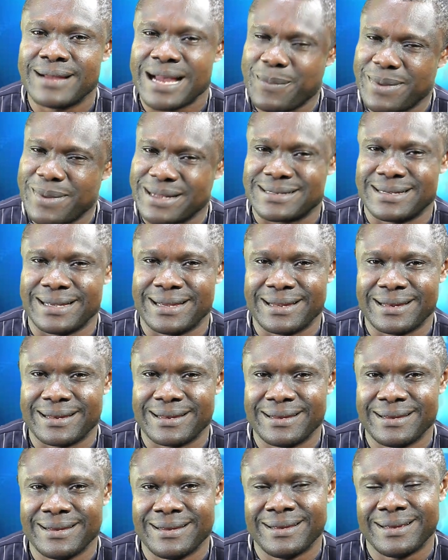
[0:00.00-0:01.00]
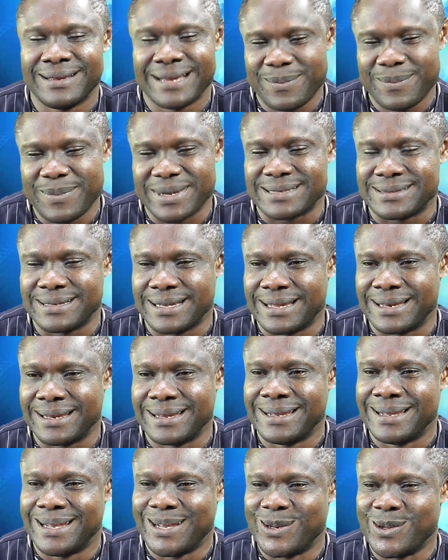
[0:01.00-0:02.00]
Harmattan.
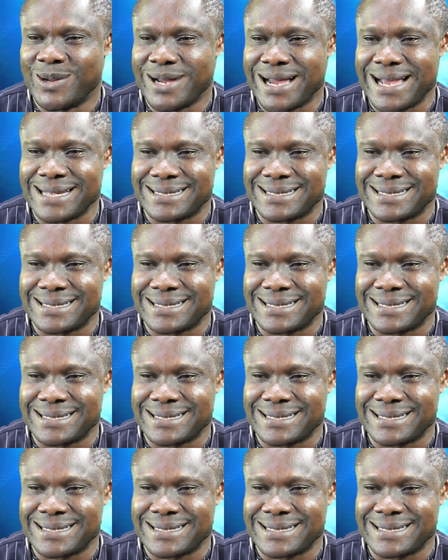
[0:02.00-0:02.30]
I